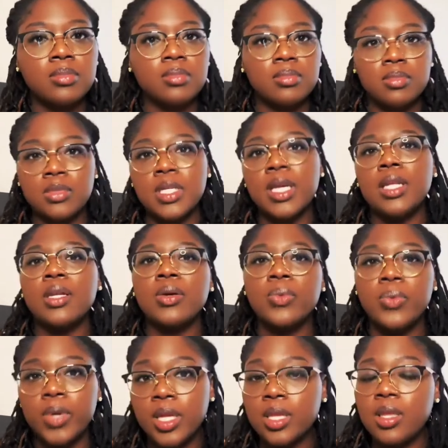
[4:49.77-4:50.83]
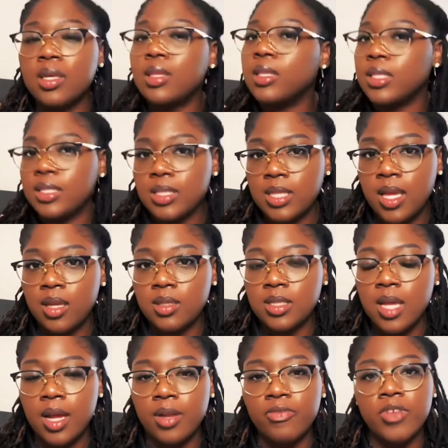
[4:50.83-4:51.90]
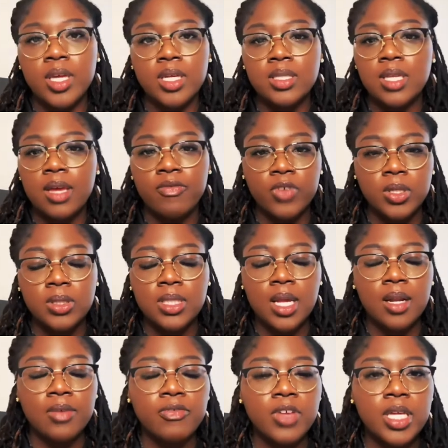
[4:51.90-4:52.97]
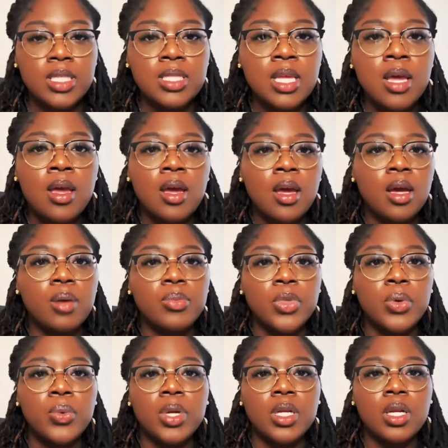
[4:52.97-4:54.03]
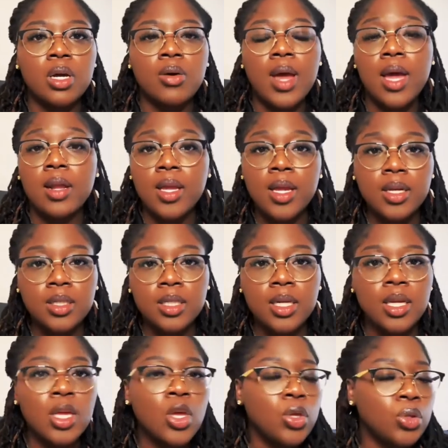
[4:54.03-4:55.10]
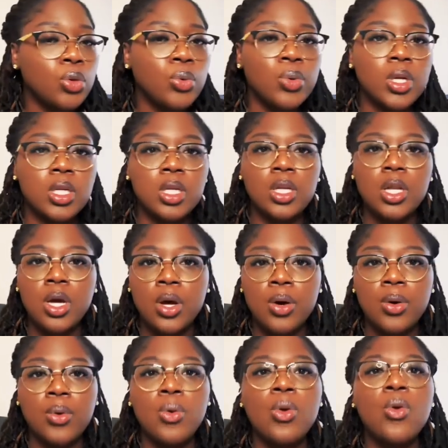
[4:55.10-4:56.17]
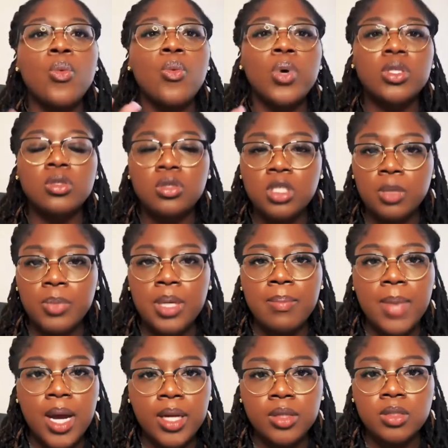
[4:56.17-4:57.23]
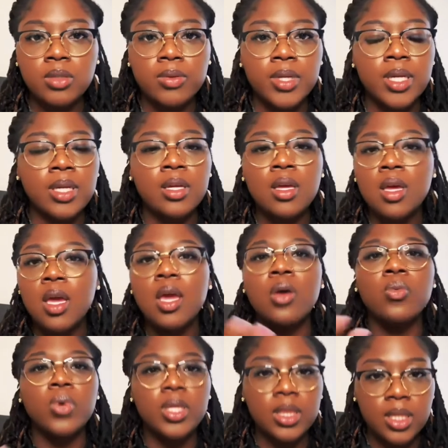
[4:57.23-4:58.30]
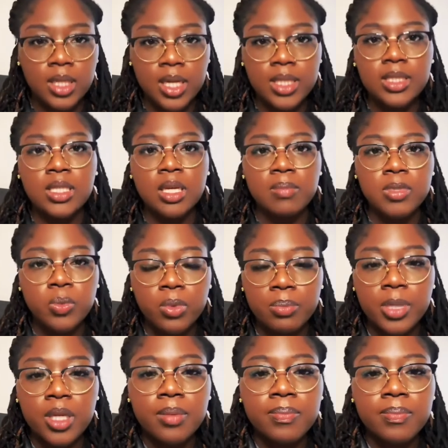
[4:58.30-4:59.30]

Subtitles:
dealing with these side effects, adverse side effects. You want to know how to handle it. You want to know what you should be monitoring and what the next steps would be.